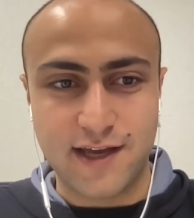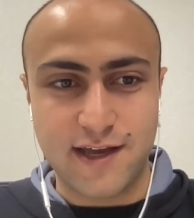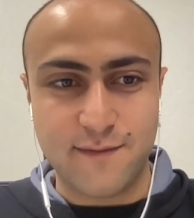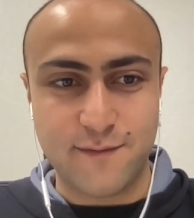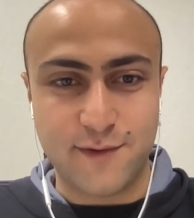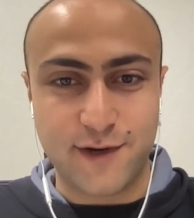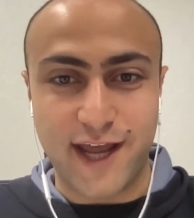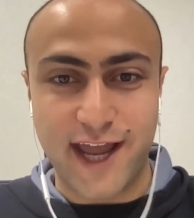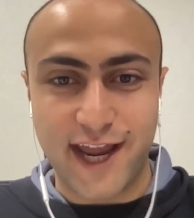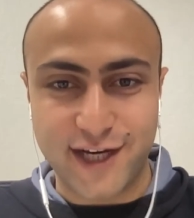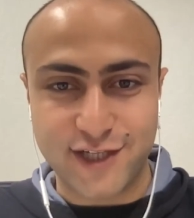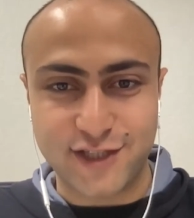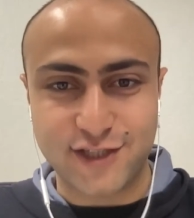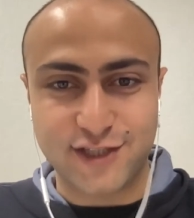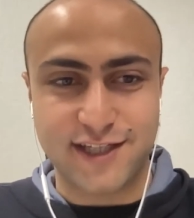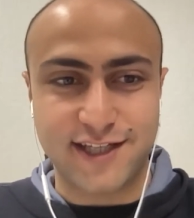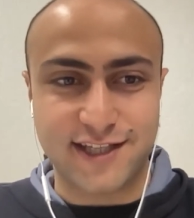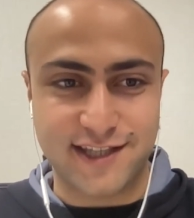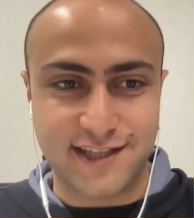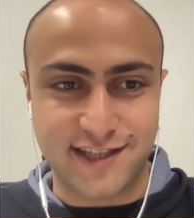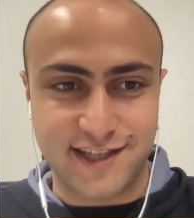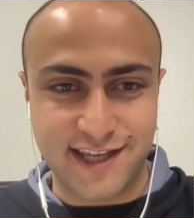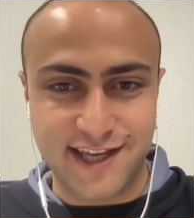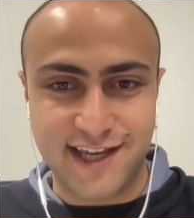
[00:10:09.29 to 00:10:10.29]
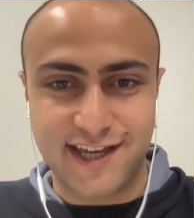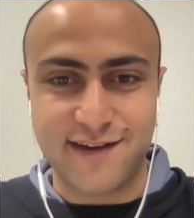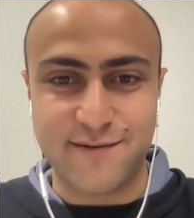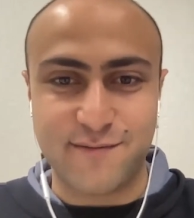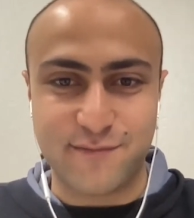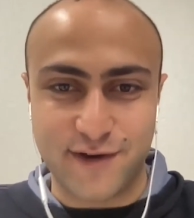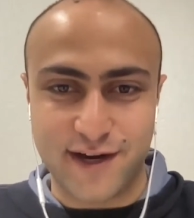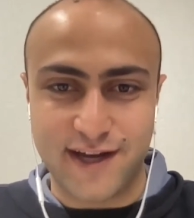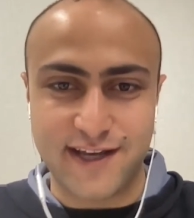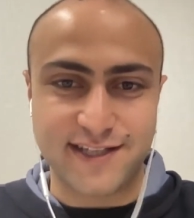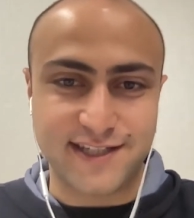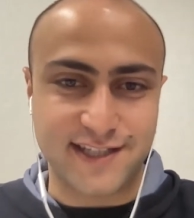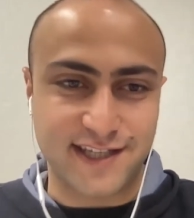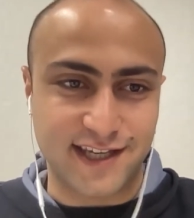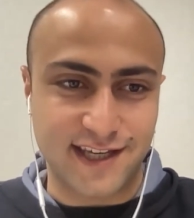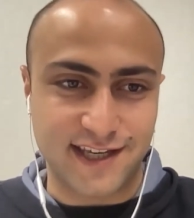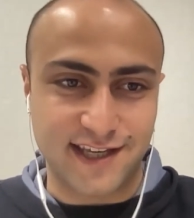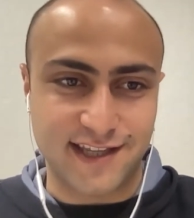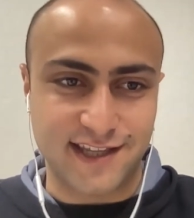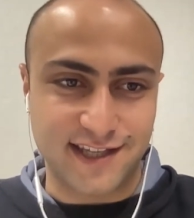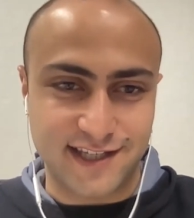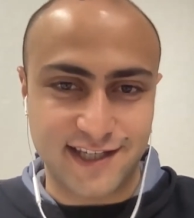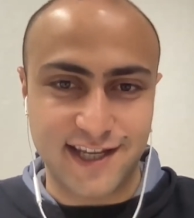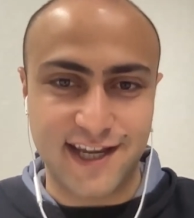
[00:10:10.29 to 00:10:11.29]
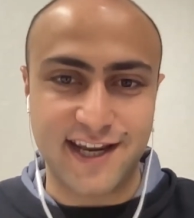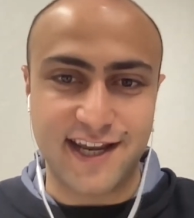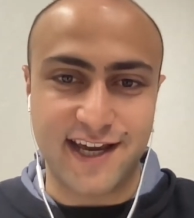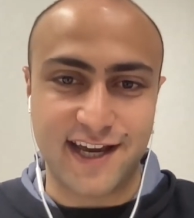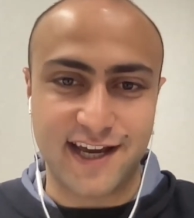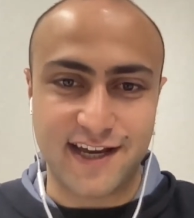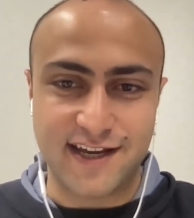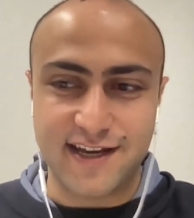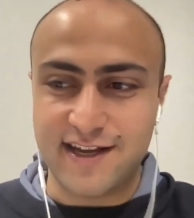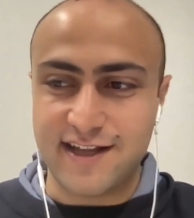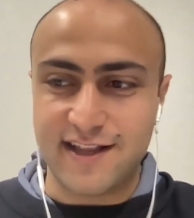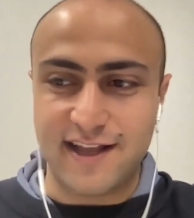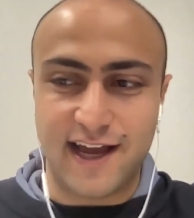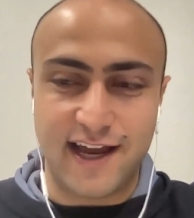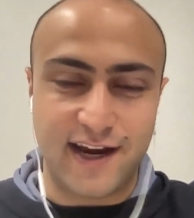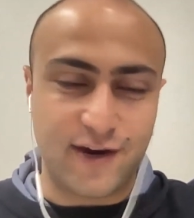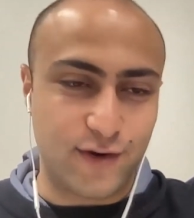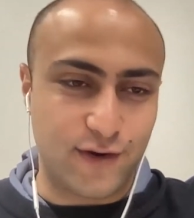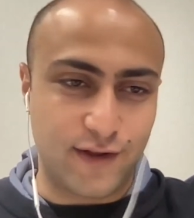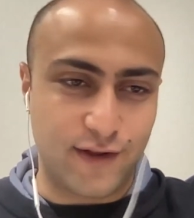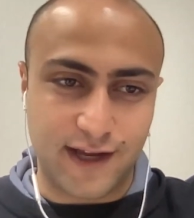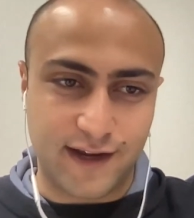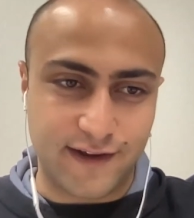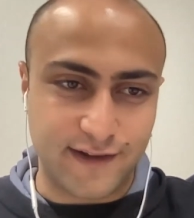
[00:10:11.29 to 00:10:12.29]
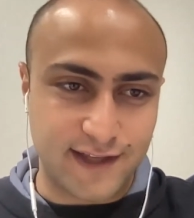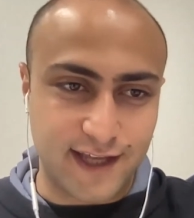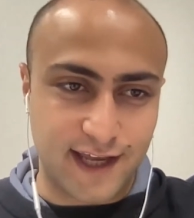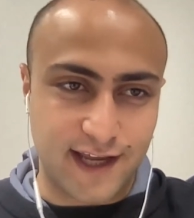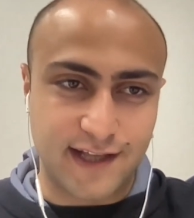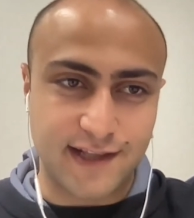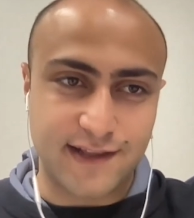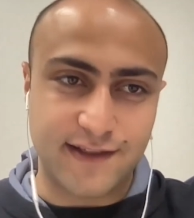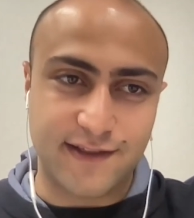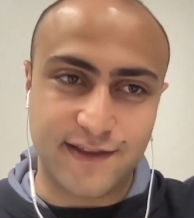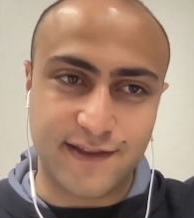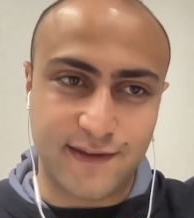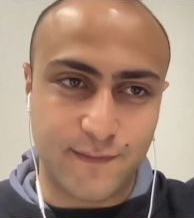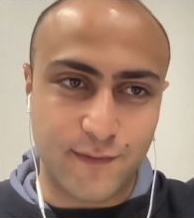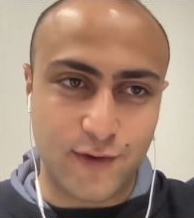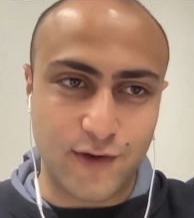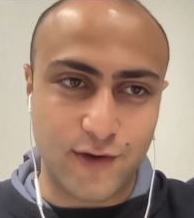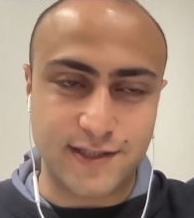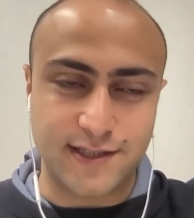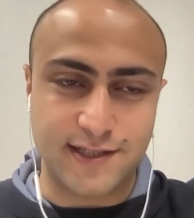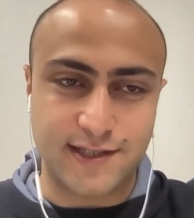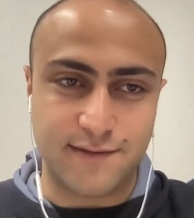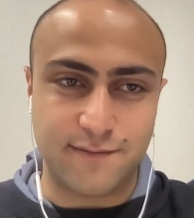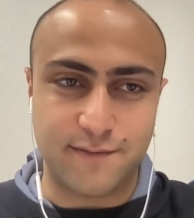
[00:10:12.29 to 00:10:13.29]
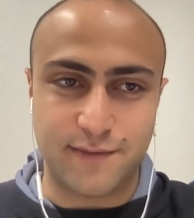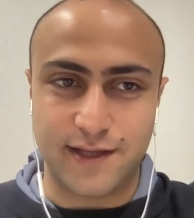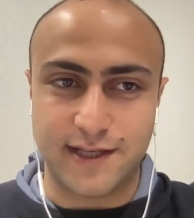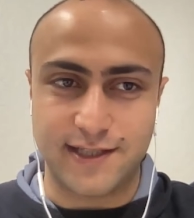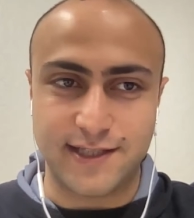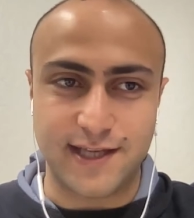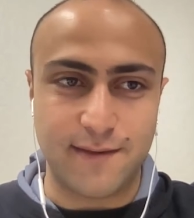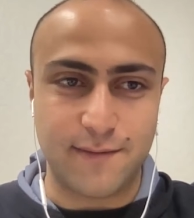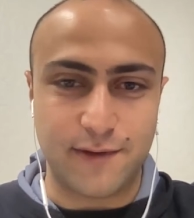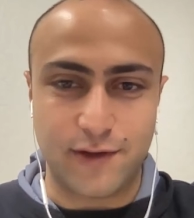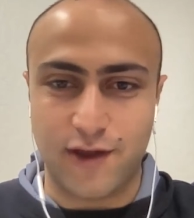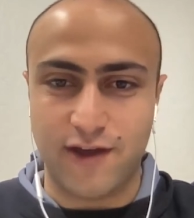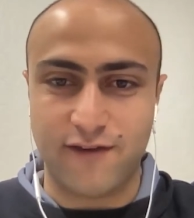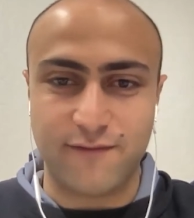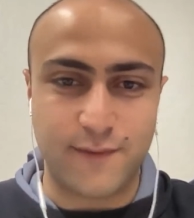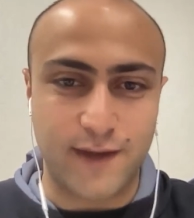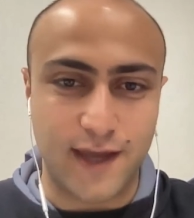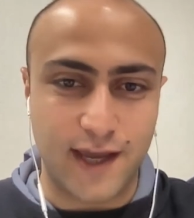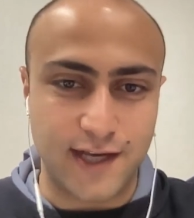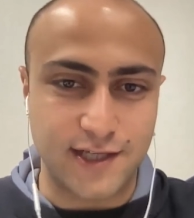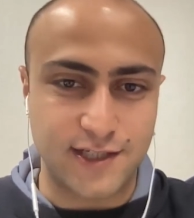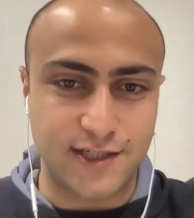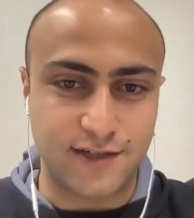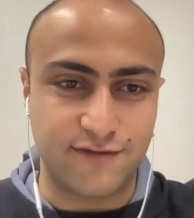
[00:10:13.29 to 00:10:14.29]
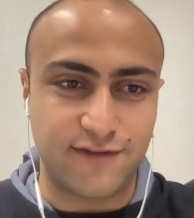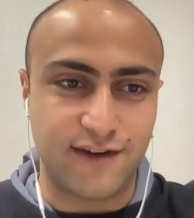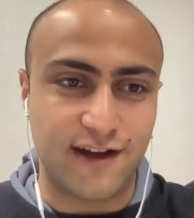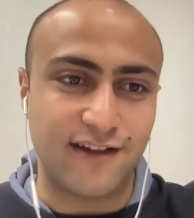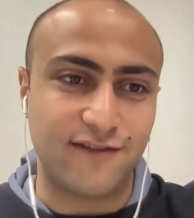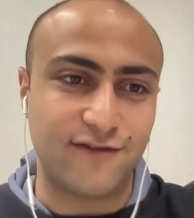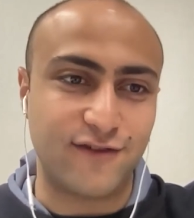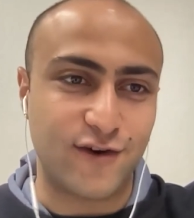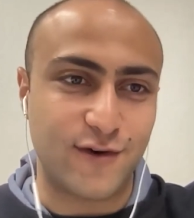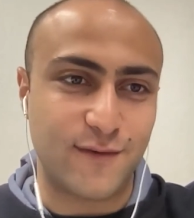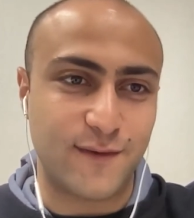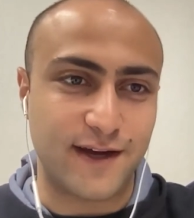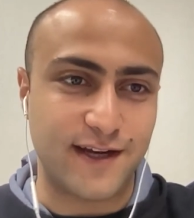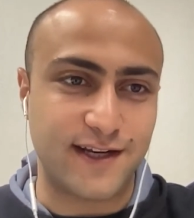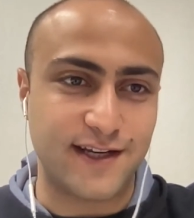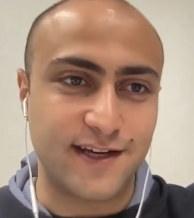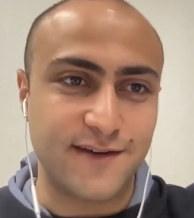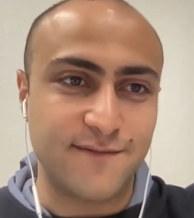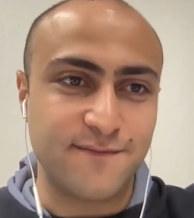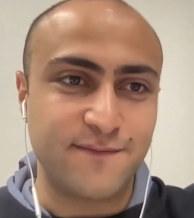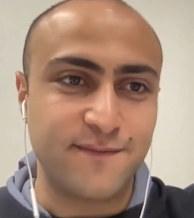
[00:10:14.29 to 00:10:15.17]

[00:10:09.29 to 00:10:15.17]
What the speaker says: but actually decompressing the data, I don't know, like take the most simple example, you have PNG file format,